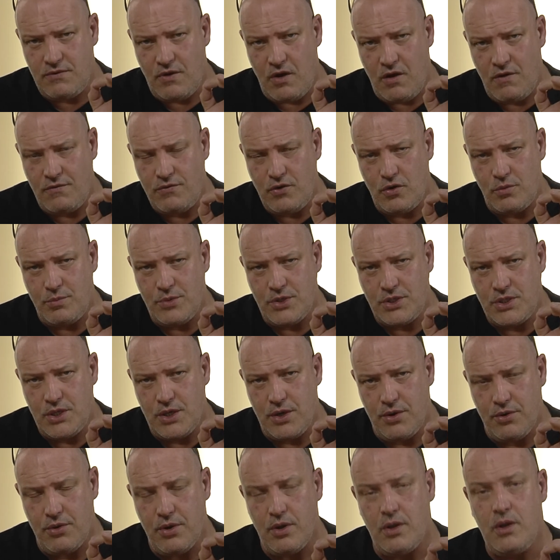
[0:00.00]
of your
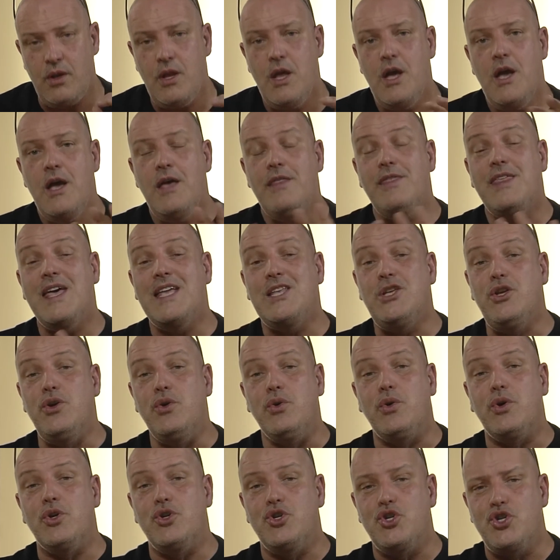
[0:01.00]
material that you
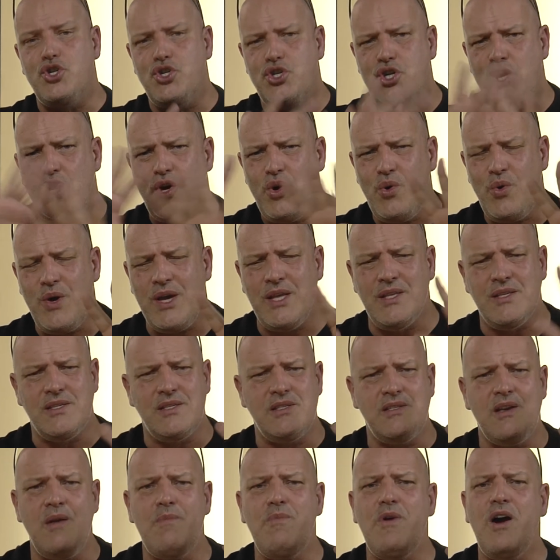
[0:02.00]
can show in
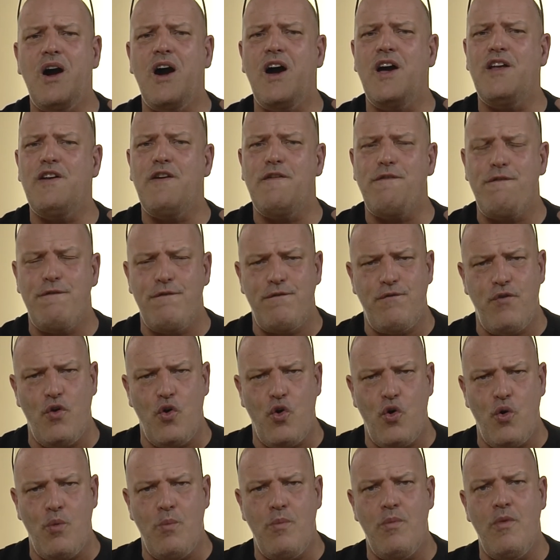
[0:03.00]
some kind of
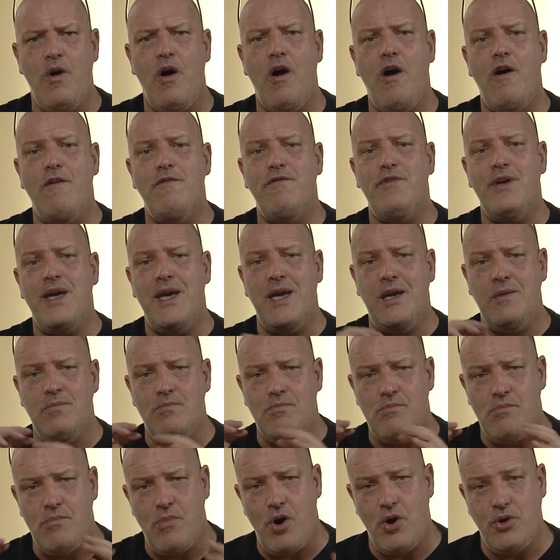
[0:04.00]
form of a
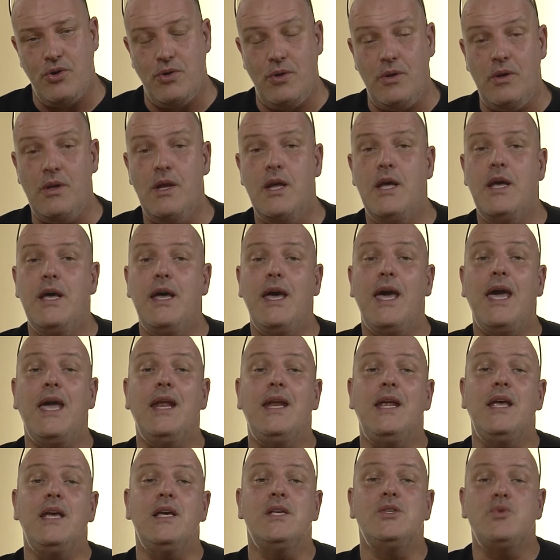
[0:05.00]
model?
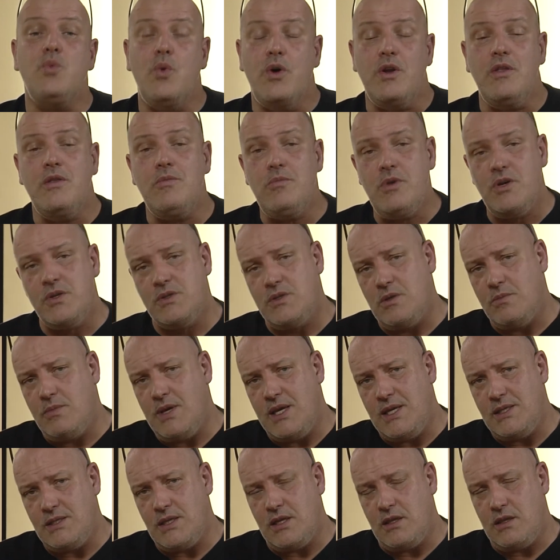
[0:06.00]
It is one of the most
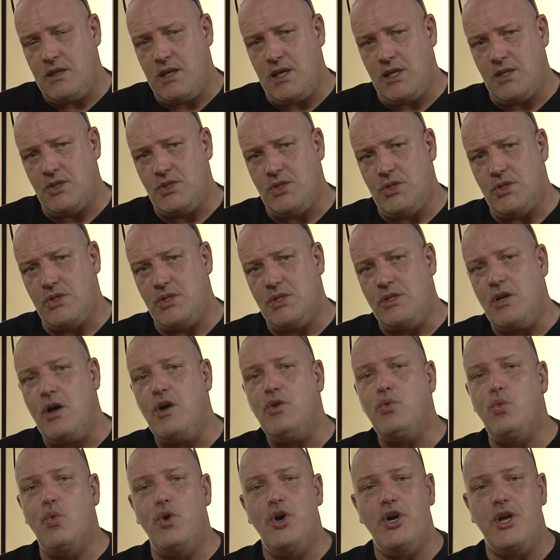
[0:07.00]
amazing things to start
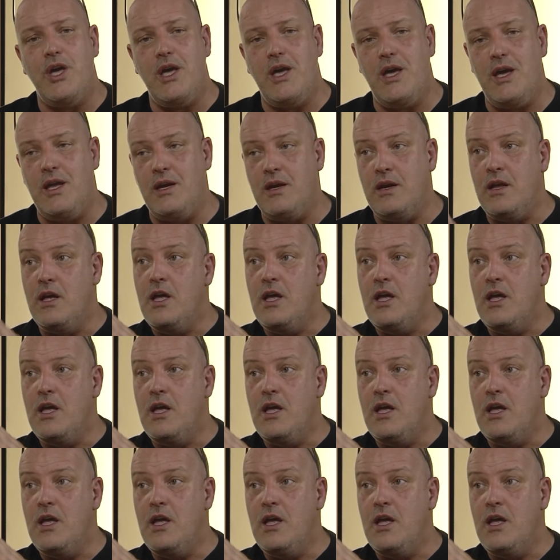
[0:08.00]
working in